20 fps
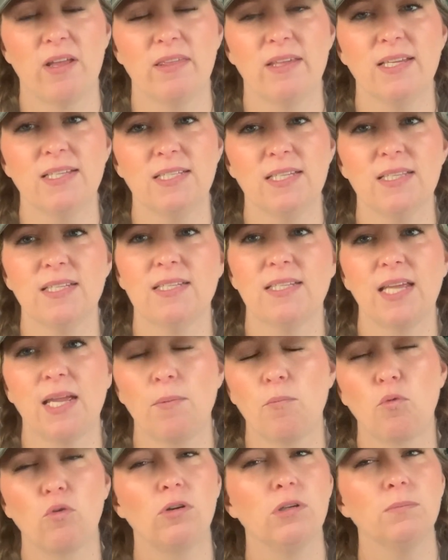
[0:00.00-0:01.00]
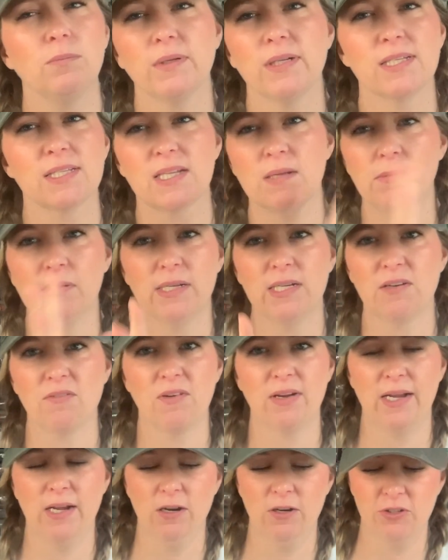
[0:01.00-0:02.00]
I think it's in the same world, but it's completely
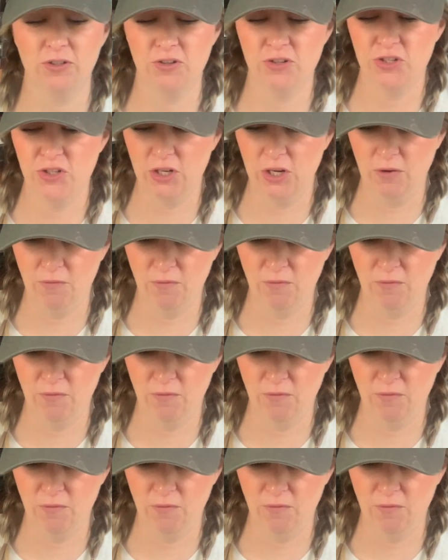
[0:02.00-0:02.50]
different characters, so you can